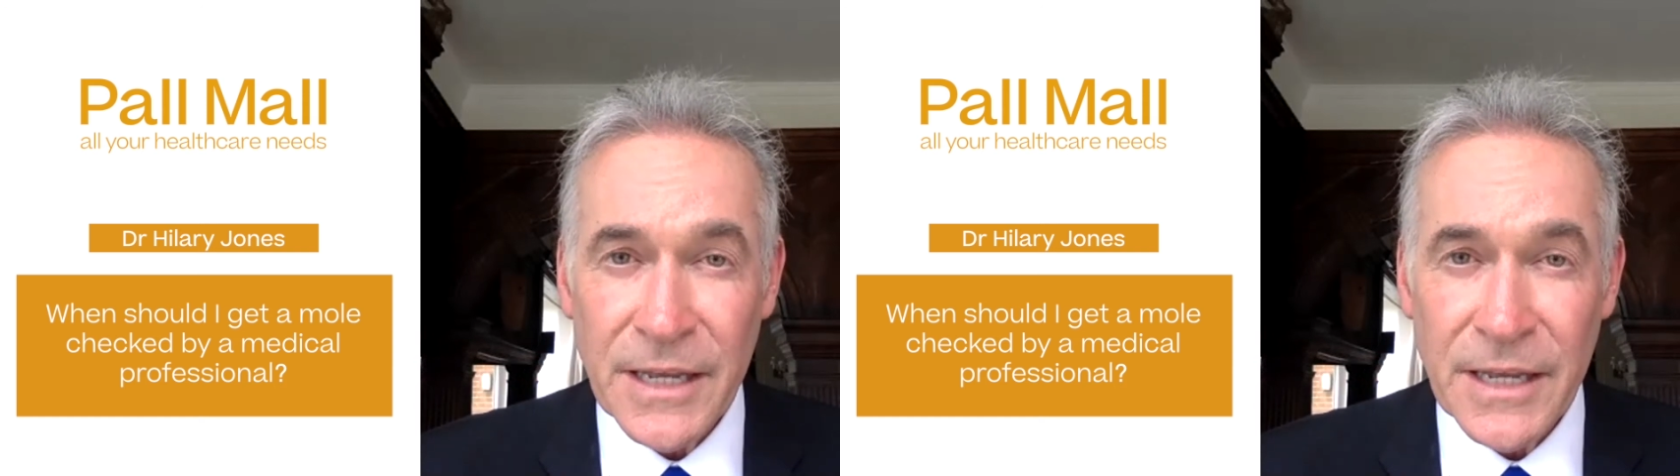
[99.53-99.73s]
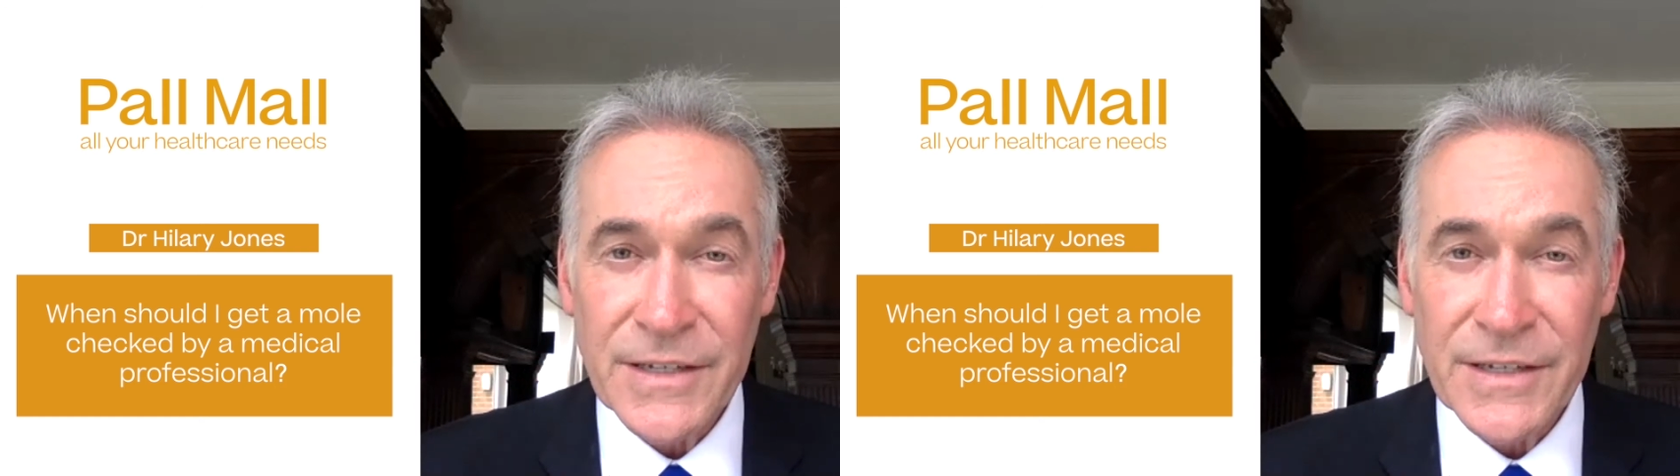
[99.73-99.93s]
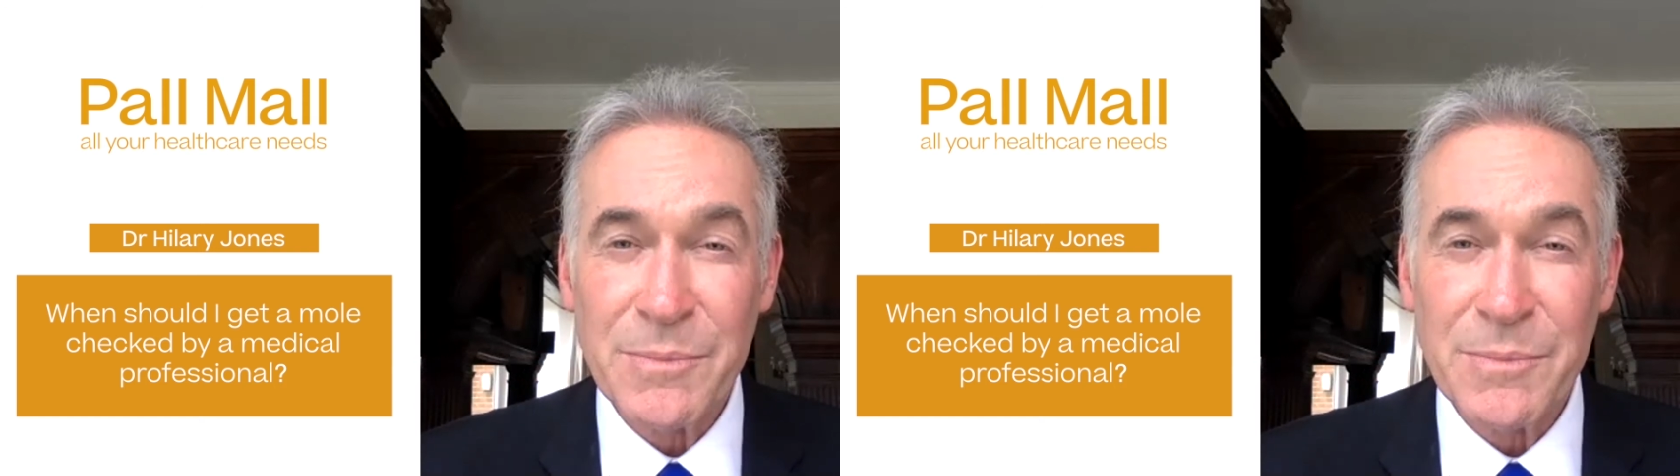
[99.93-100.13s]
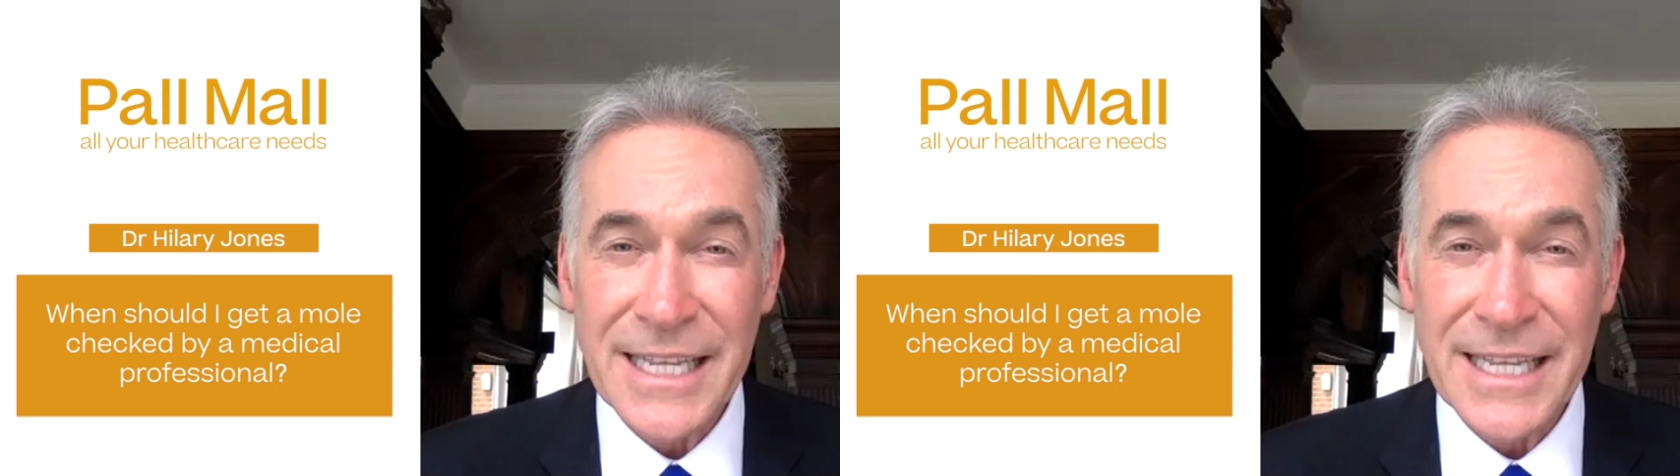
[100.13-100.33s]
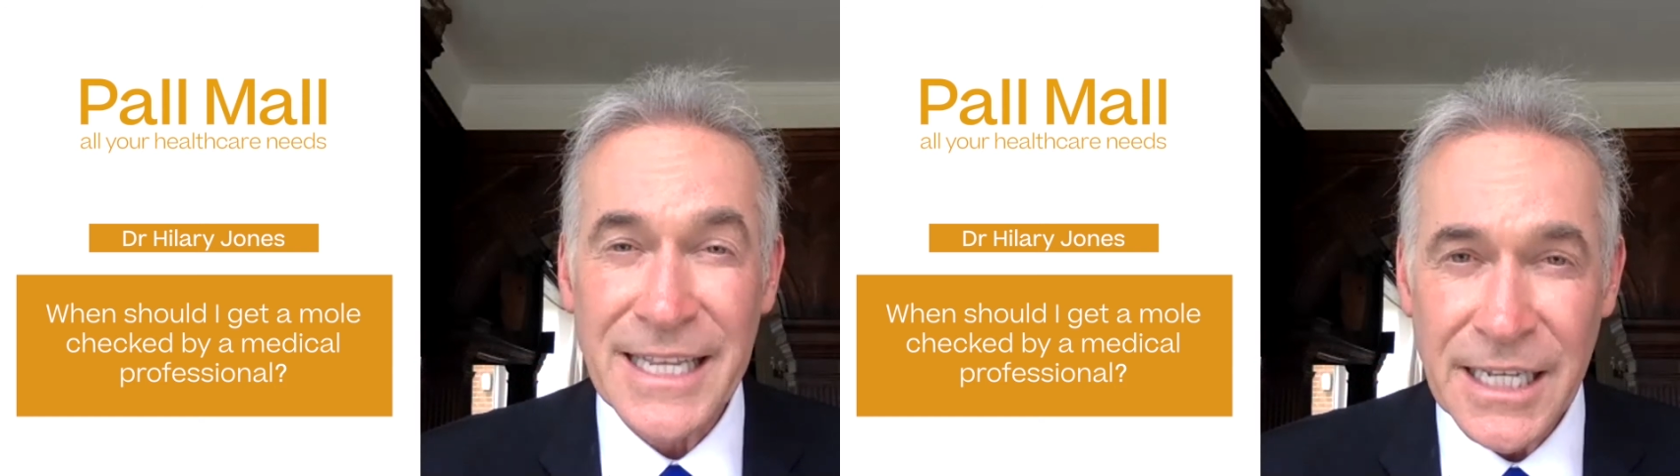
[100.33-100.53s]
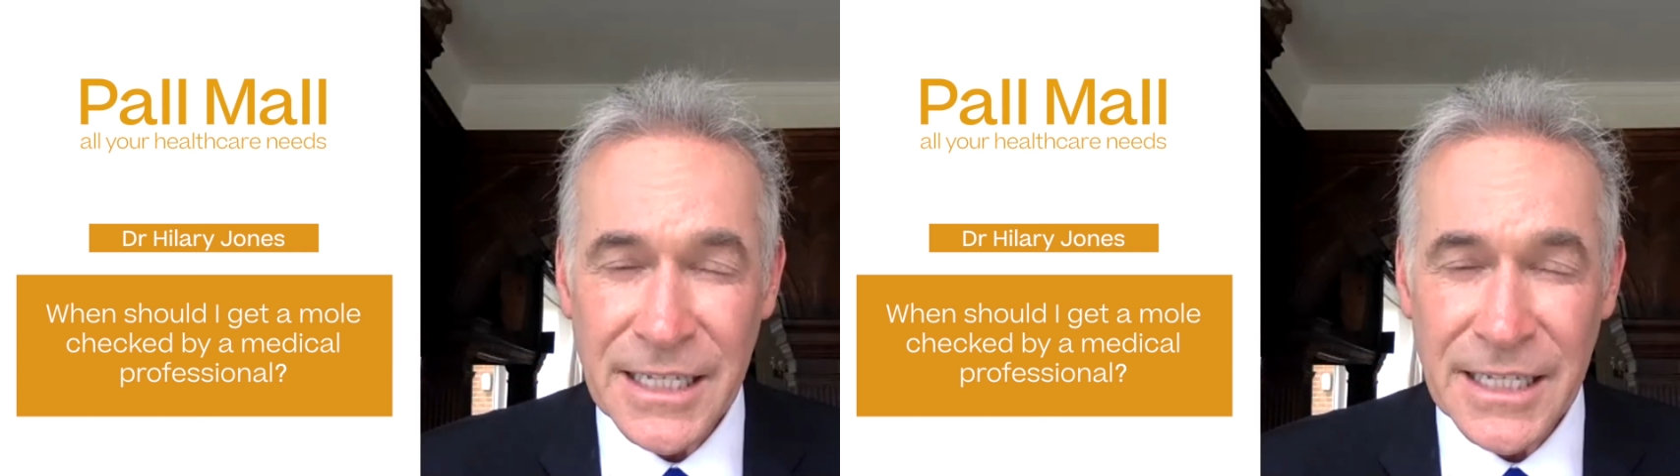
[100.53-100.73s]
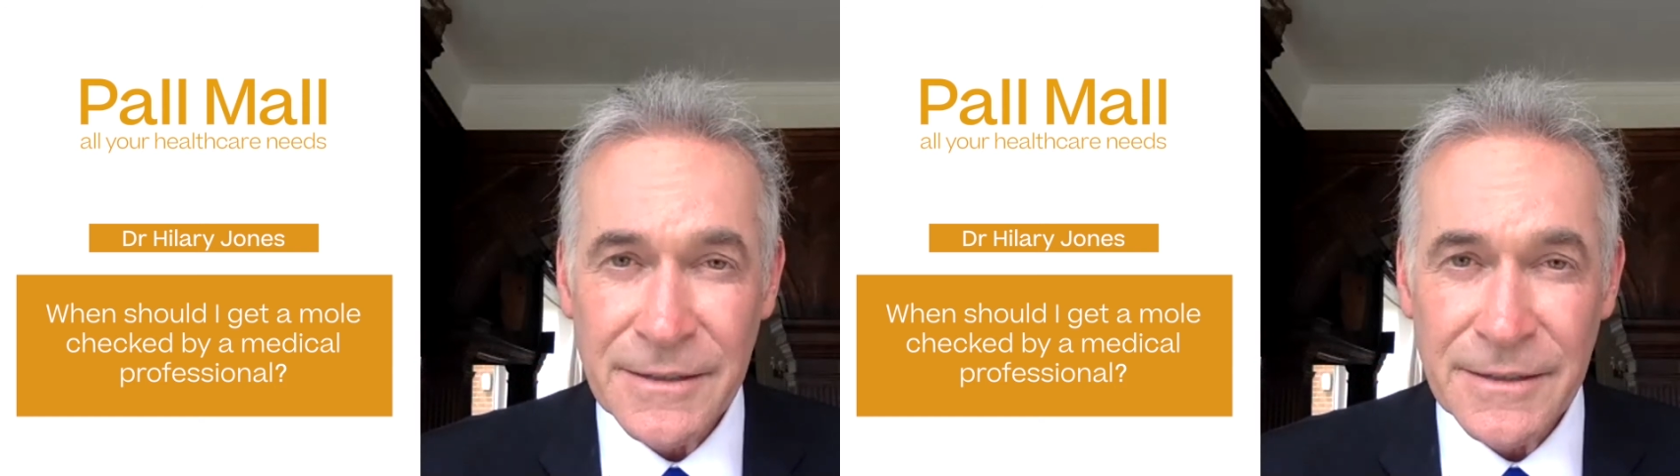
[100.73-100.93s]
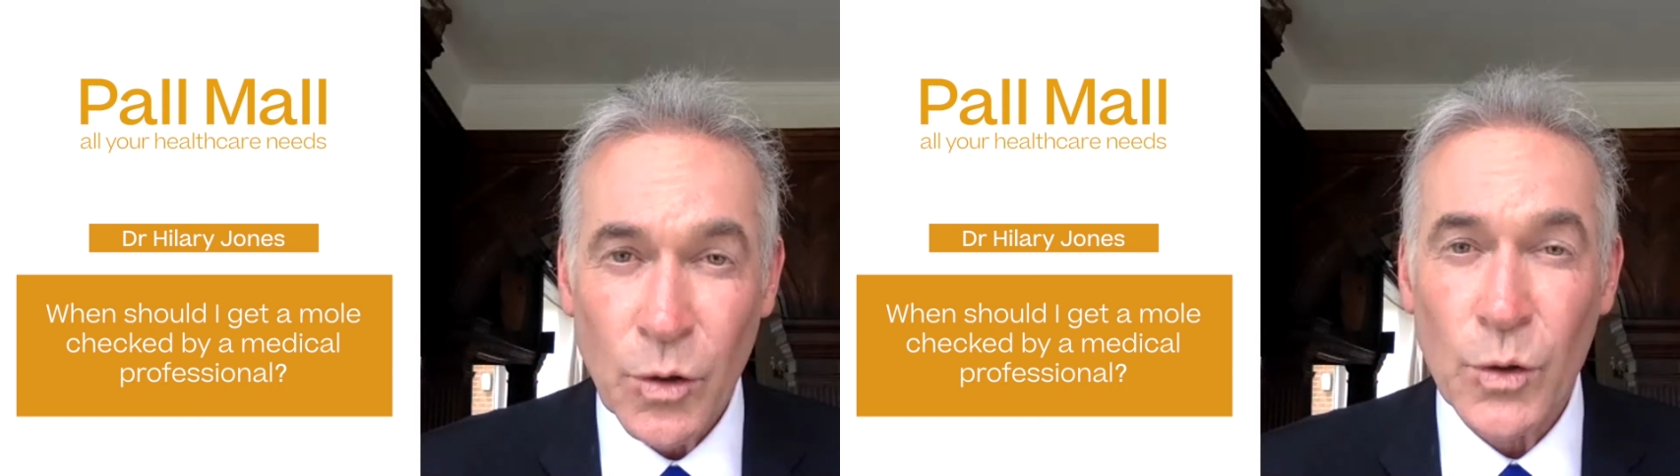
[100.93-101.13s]
if it's bleeding
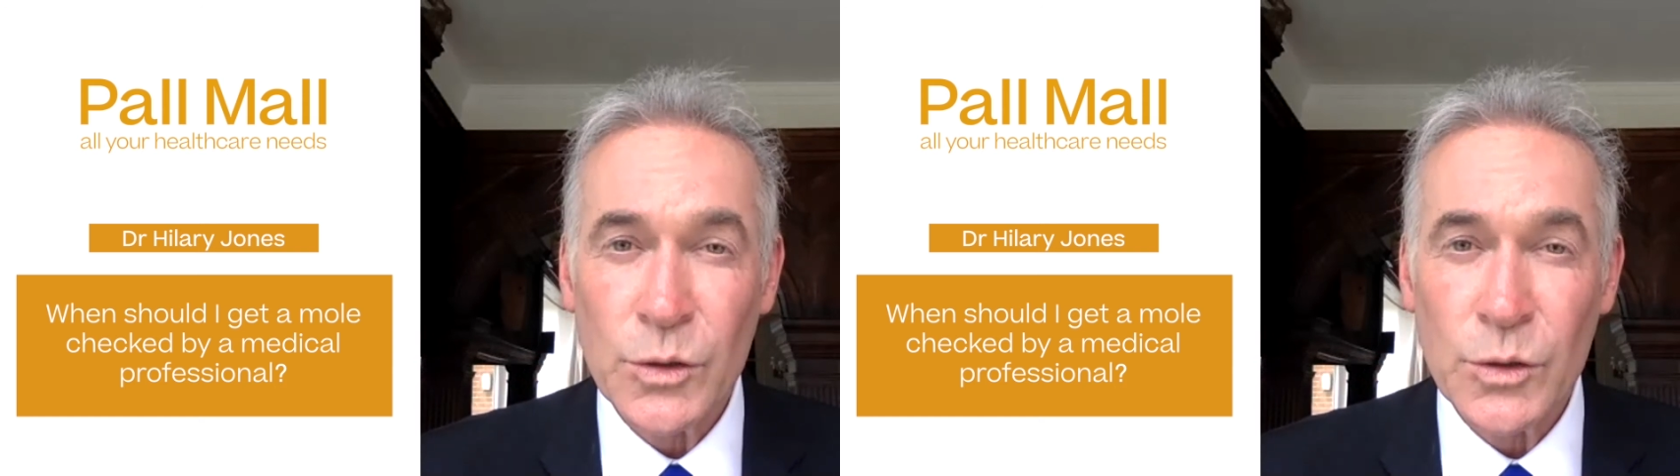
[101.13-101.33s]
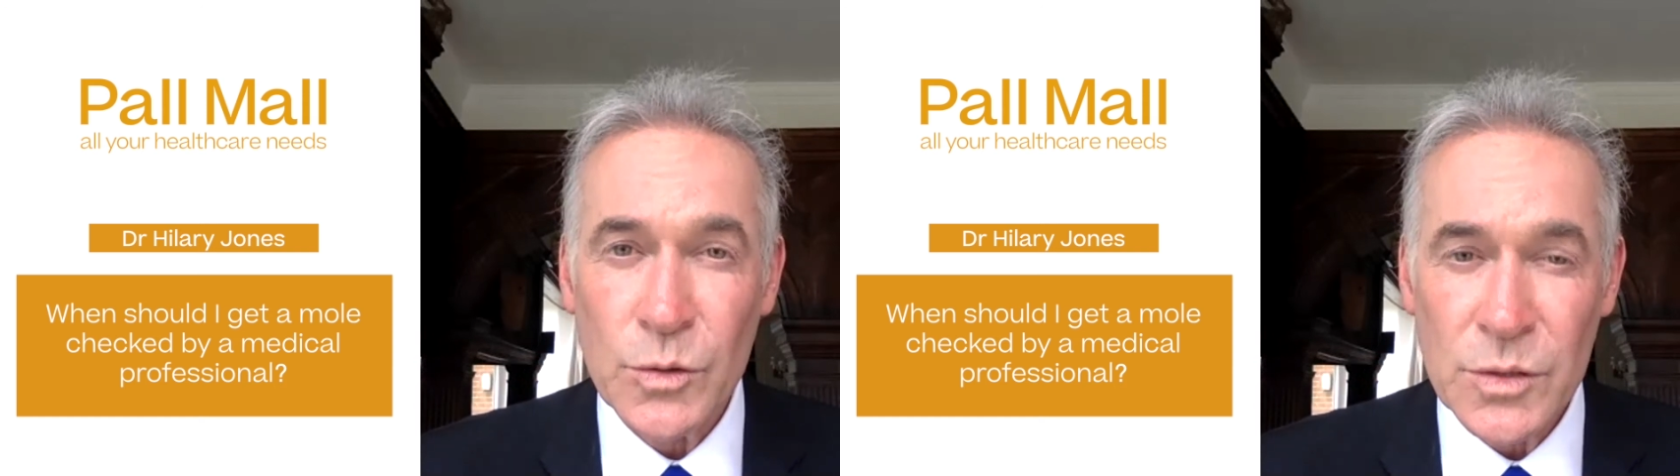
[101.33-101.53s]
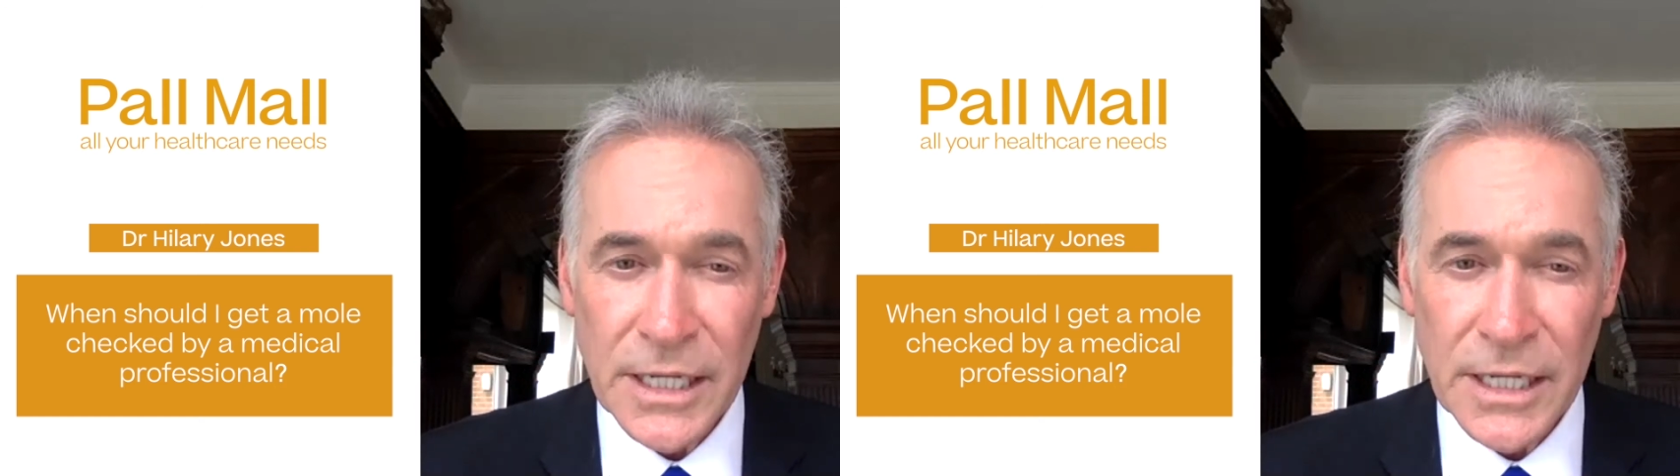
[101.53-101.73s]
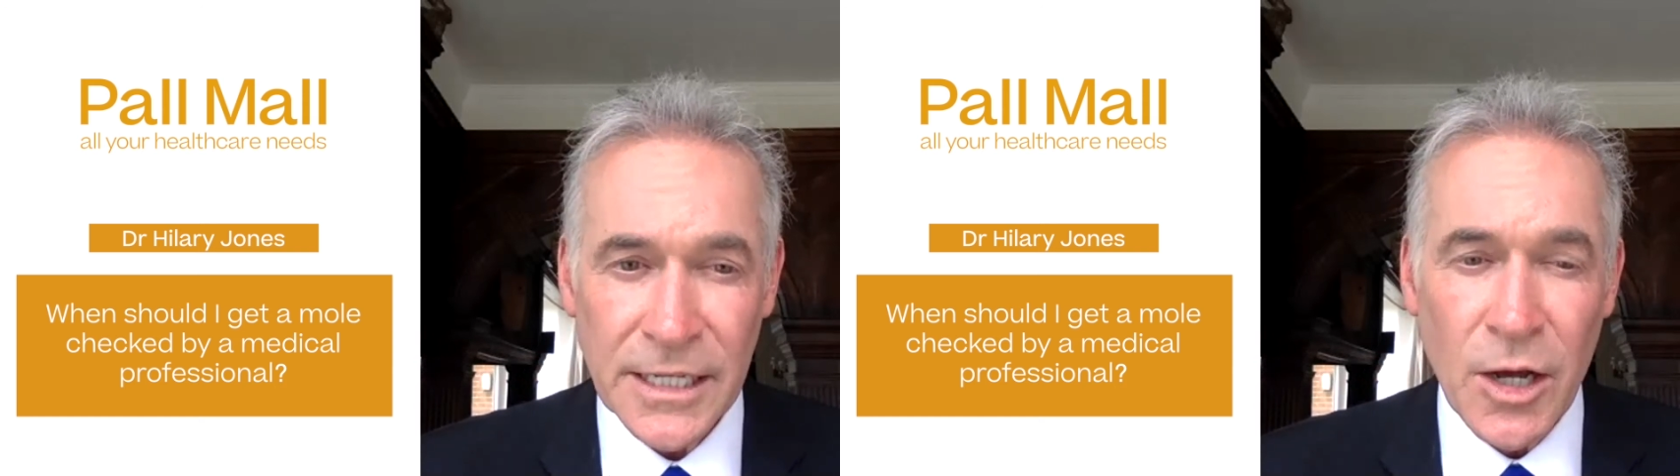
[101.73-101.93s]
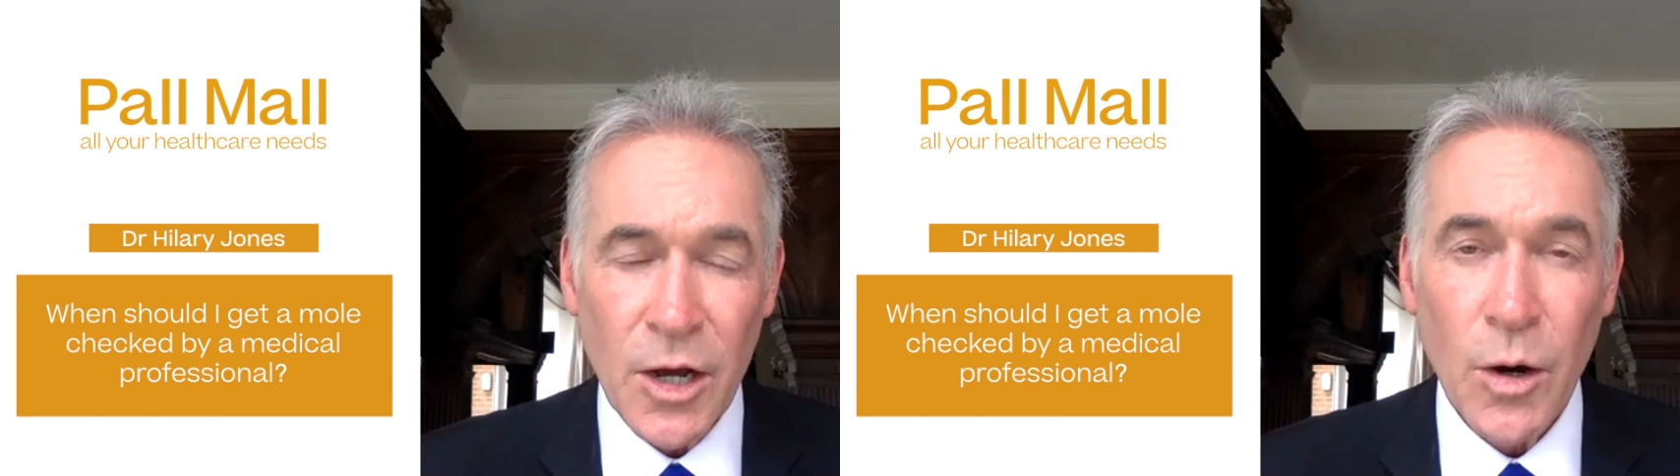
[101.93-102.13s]
or oozing,